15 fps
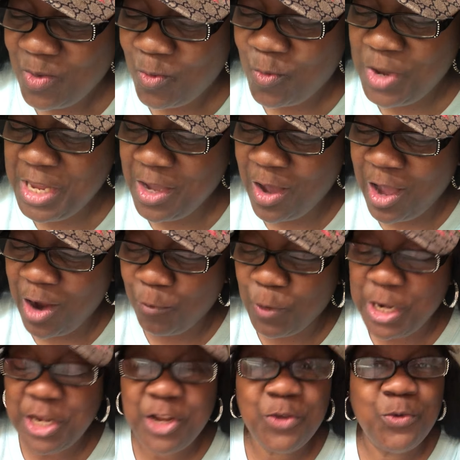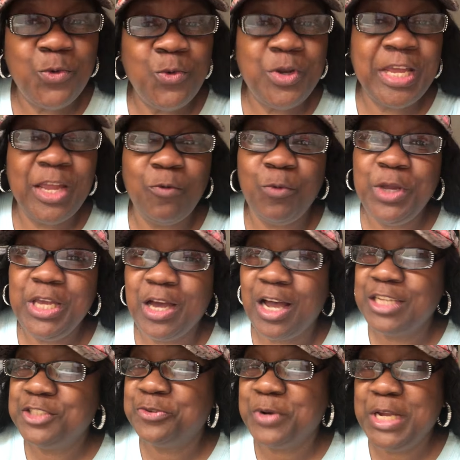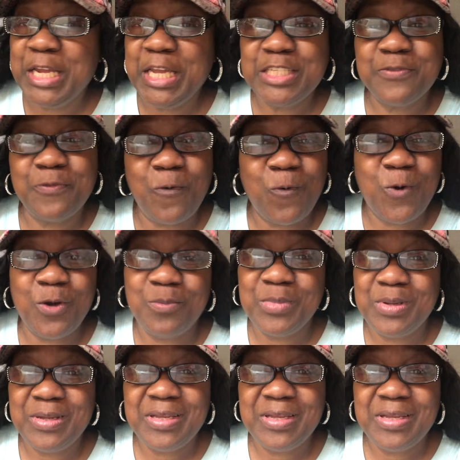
We are renewed and we are transformed.